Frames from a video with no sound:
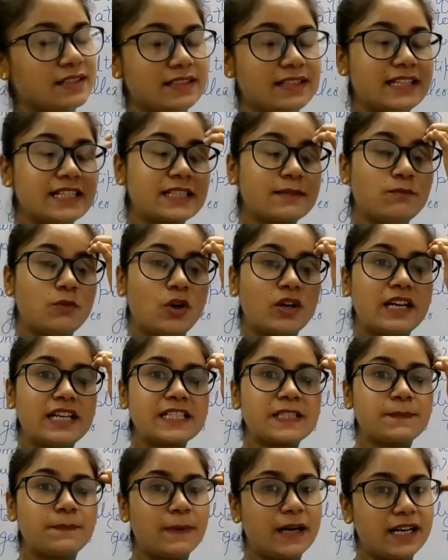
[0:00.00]
these
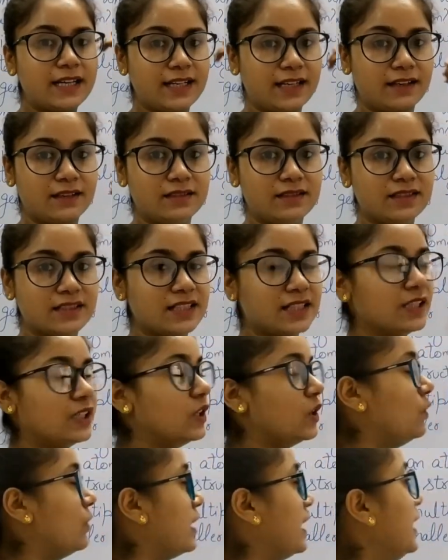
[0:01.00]
smallest particles.
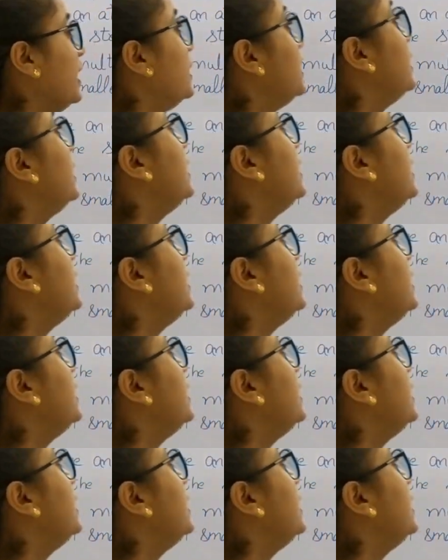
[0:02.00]
Okay.